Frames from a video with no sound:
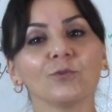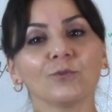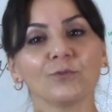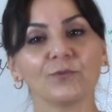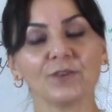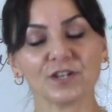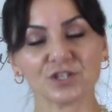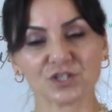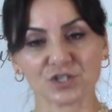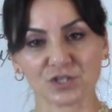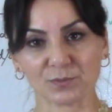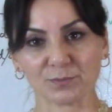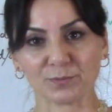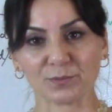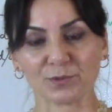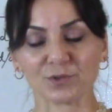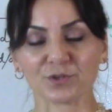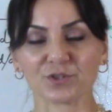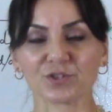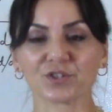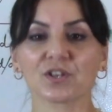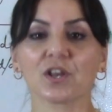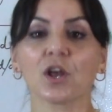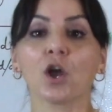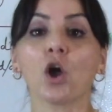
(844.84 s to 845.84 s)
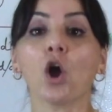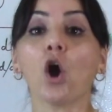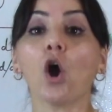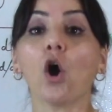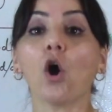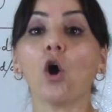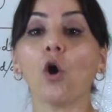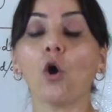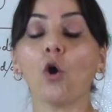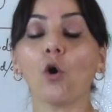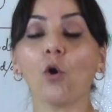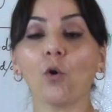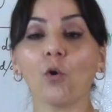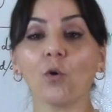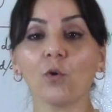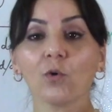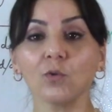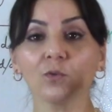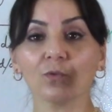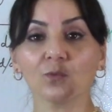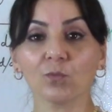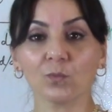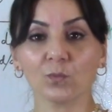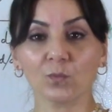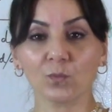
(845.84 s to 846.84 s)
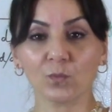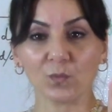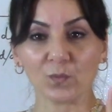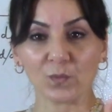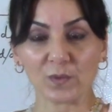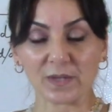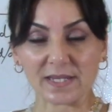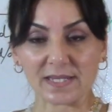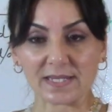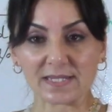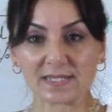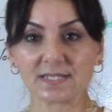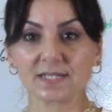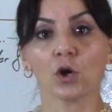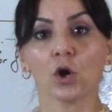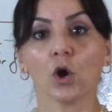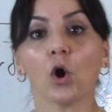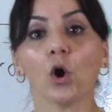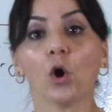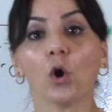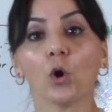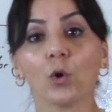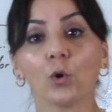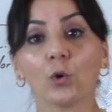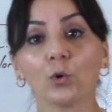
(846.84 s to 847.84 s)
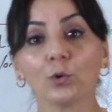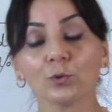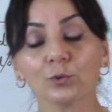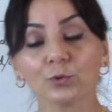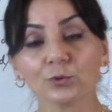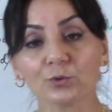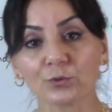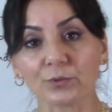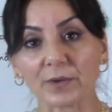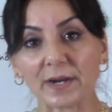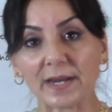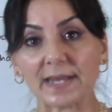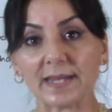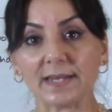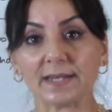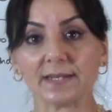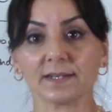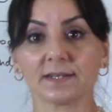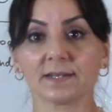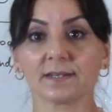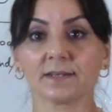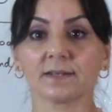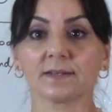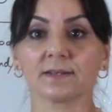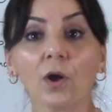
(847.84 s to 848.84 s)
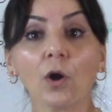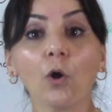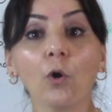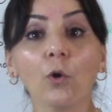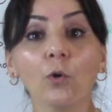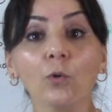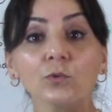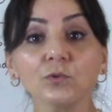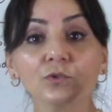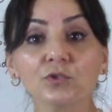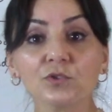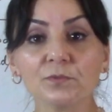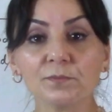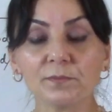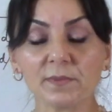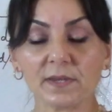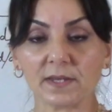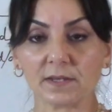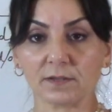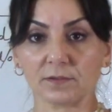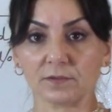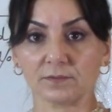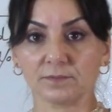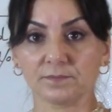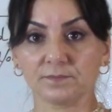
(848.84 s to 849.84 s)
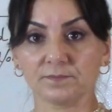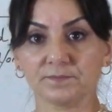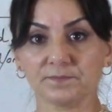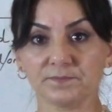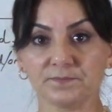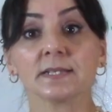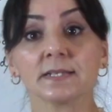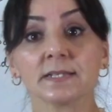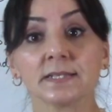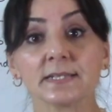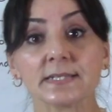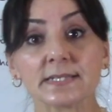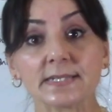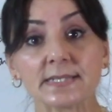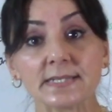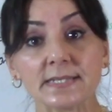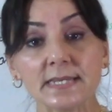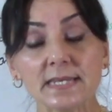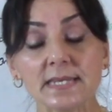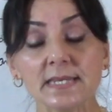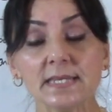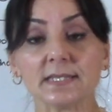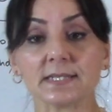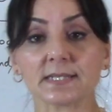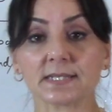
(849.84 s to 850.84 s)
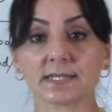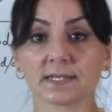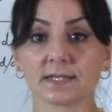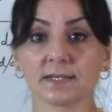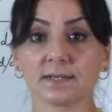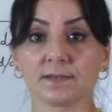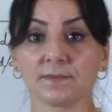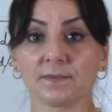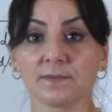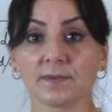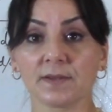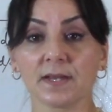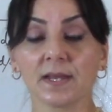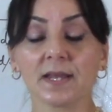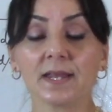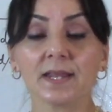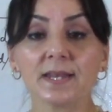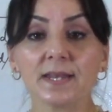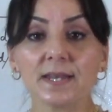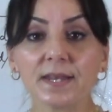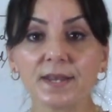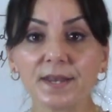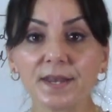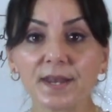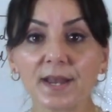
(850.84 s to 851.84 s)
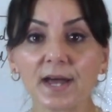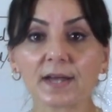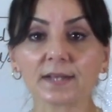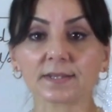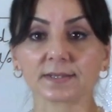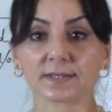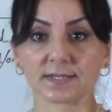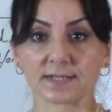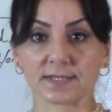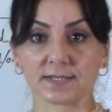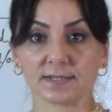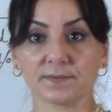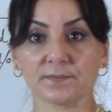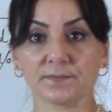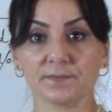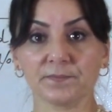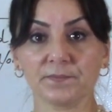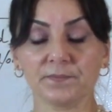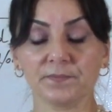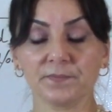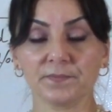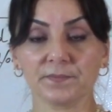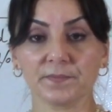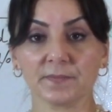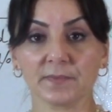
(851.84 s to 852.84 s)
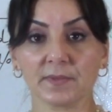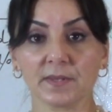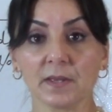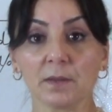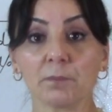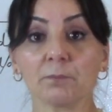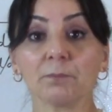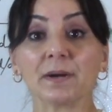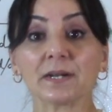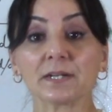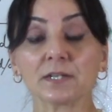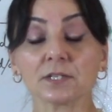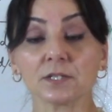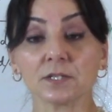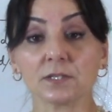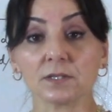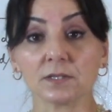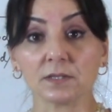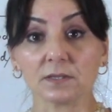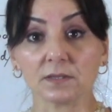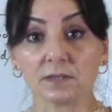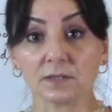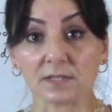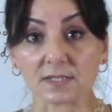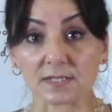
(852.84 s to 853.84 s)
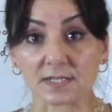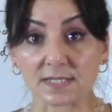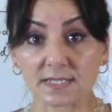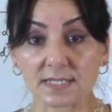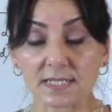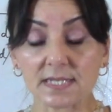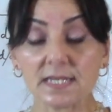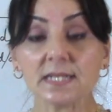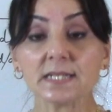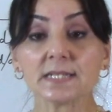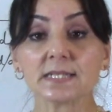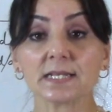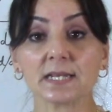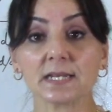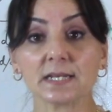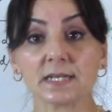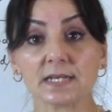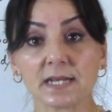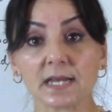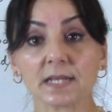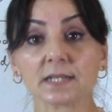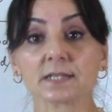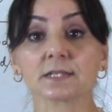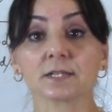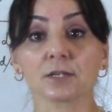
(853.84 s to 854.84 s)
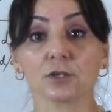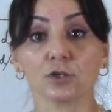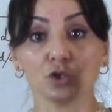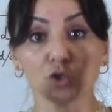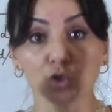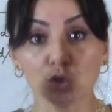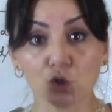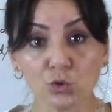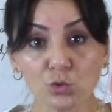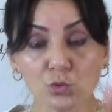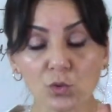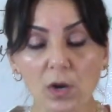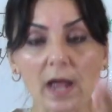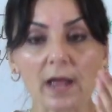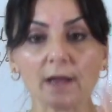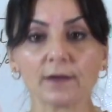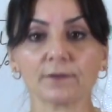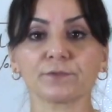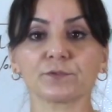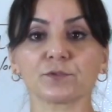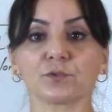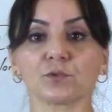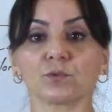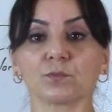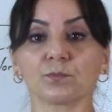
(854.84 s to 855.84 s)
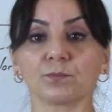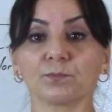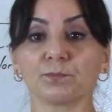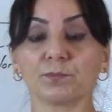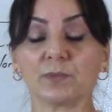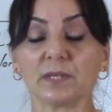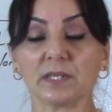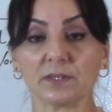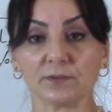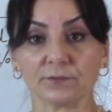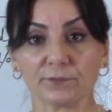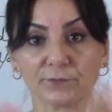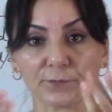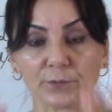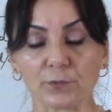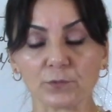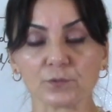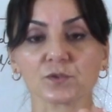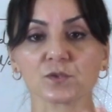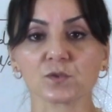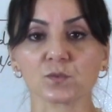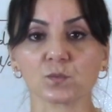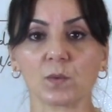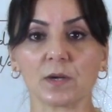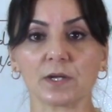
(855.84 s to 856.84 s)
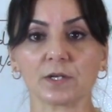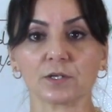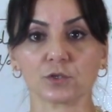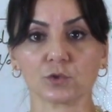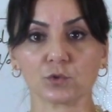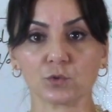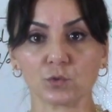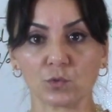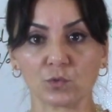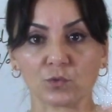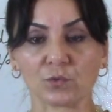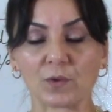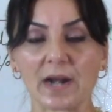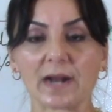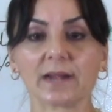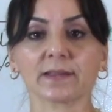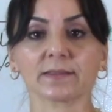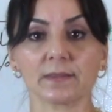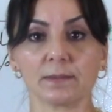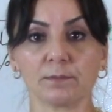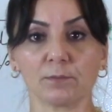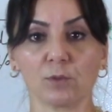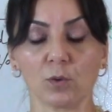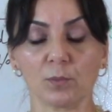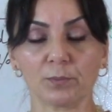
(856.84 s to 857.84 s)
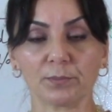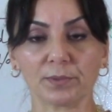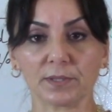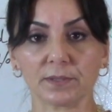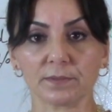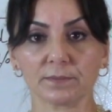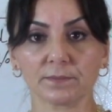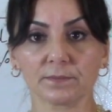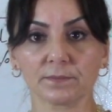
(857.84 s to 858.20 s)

vegetables, whole wheat, whole grain, oatmeal, seeds, nuts. But the seeds and nuts, you have to be the first one to crack them open,